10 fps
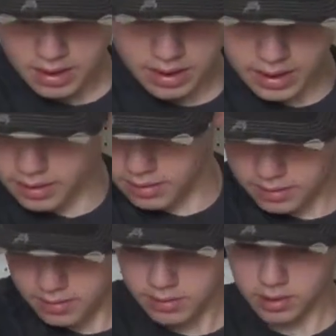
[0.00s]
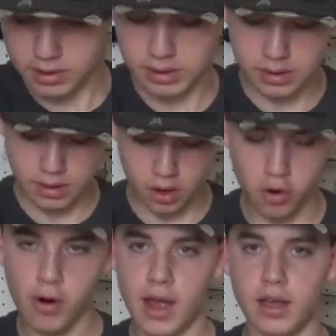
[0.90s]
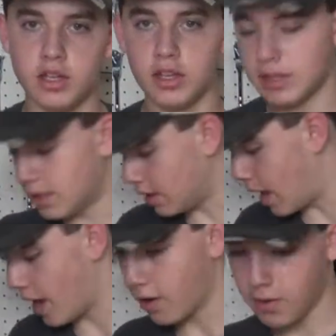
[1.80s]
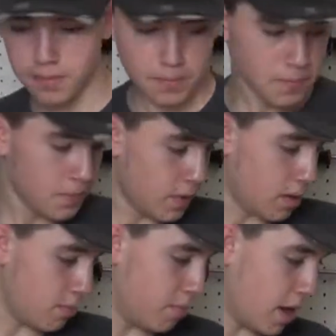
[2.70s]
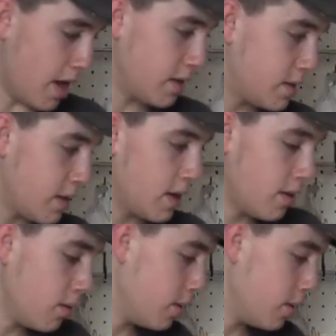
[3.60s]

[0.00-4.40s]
It looks grayish because it's lacquer, but I don't